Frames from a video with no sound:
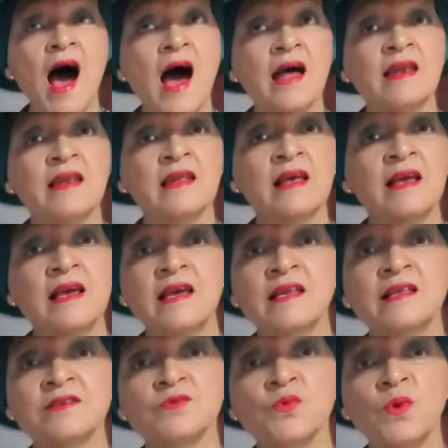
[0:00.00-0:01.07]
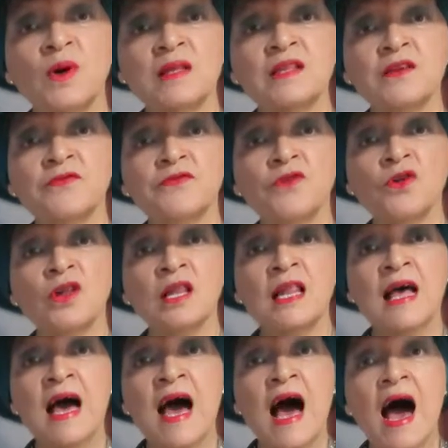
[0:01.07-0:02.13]
And it is wonderful
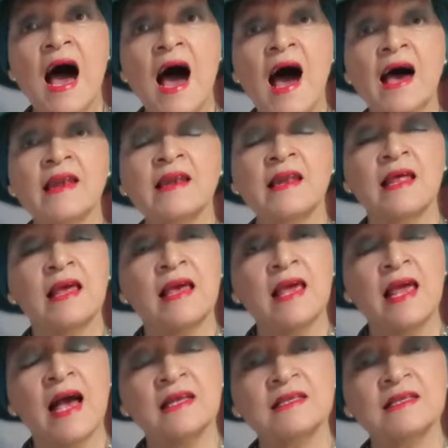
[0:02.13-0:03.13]
and it